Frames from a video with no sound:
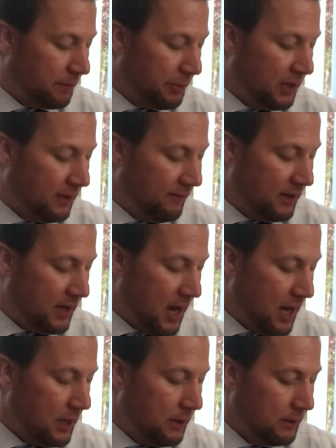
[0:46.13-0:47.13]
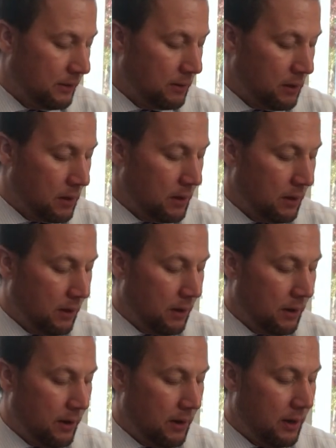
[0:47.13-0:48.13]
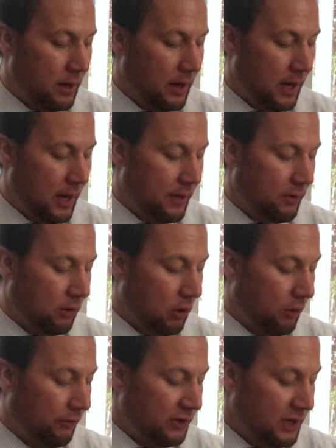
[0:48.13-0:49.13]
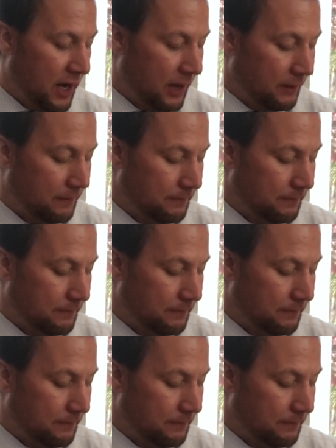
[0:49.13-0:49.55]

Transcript: Pva and their Ova.